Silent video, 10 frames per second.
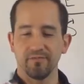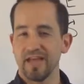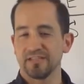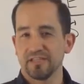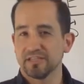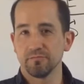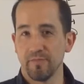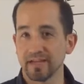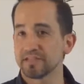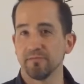that system
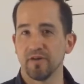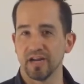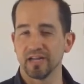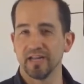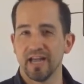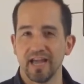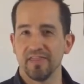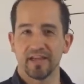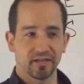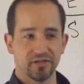makes them money, and
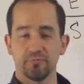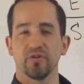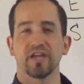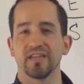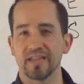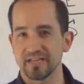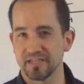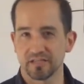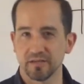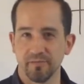they could duplicate that
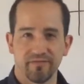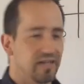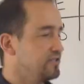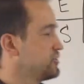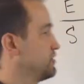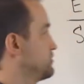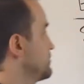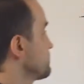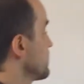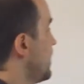system if they choose.
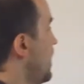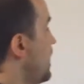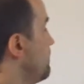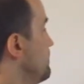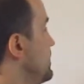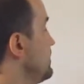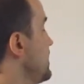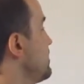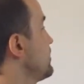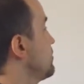Then
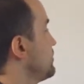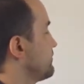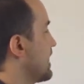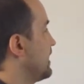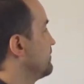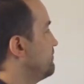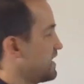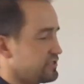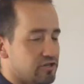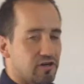down here you've got
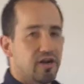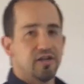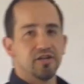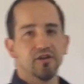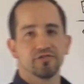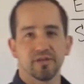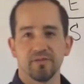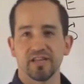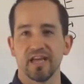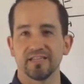investor,
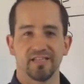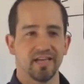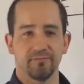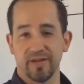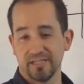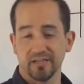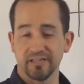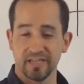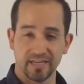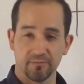somebody that
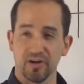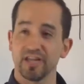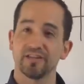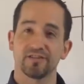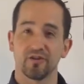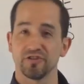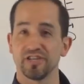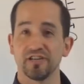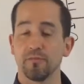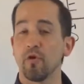basically takes money and turns
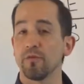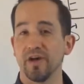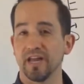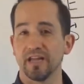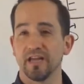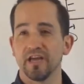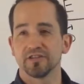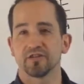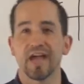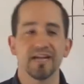it into more money.
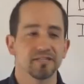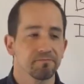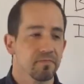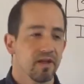So guys,